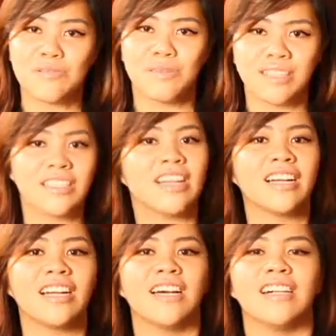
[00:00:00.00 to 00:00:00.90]

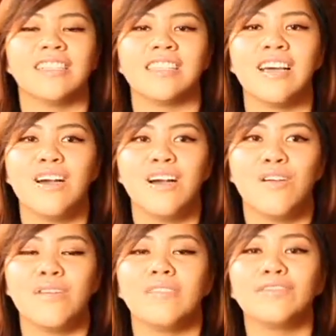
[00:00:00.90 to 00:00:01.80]
materials.
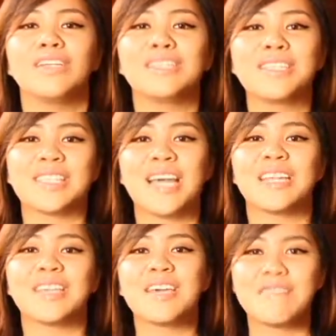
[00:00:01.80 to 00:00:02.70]
We have to understand
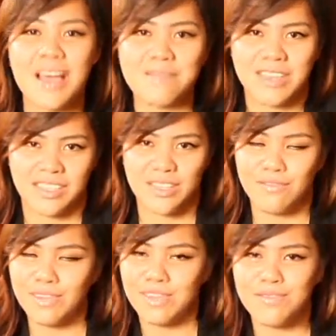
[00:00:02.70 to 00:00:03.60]
the dynamics of
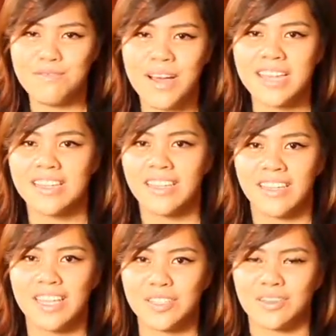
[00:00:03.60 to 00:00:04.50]
the human and the nature,